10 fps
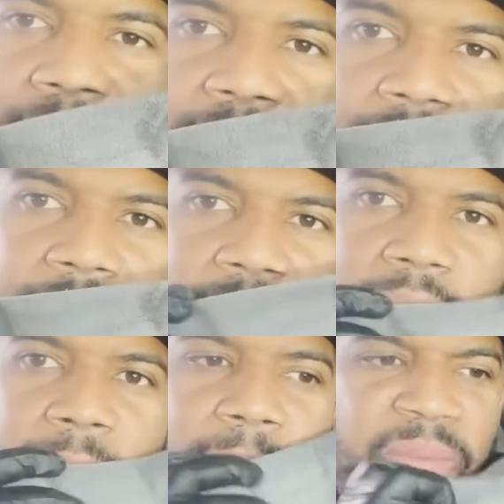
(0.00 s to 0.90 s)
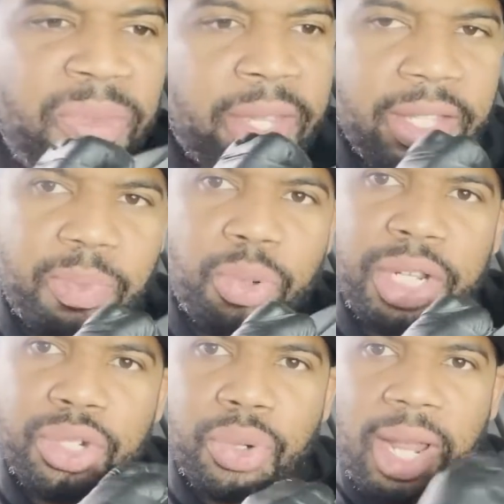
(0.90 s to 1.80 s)
got out of there. It's
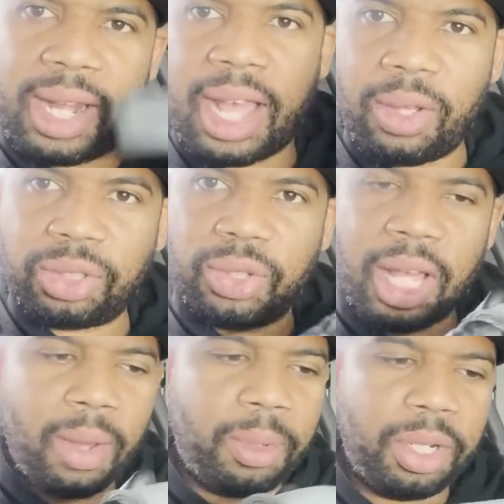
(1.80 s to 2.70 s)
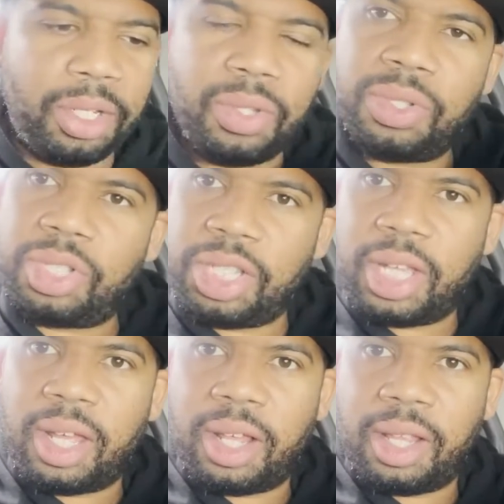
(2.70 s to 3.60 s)
pretty dry now. So now I'm going to use
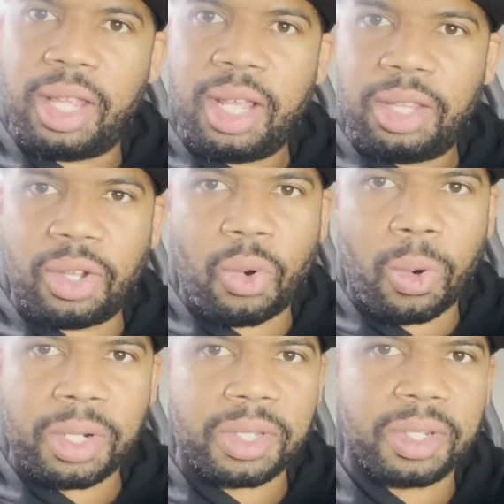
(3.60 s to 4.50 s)
the coarser